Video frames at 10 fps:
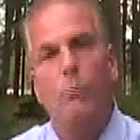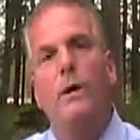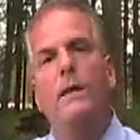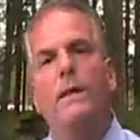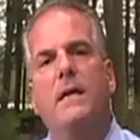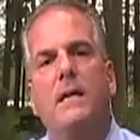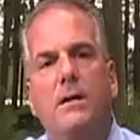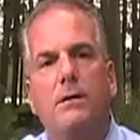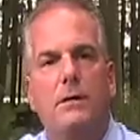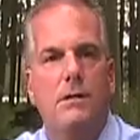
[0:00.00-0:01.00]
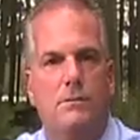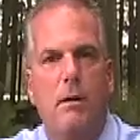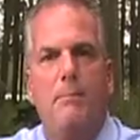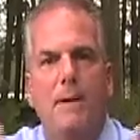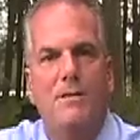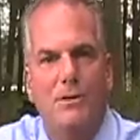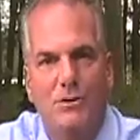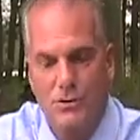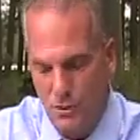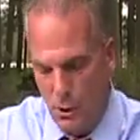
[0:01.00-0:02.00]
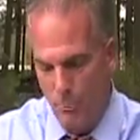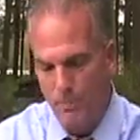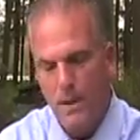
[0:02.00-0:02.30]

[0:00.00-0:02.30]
And here is my message to you.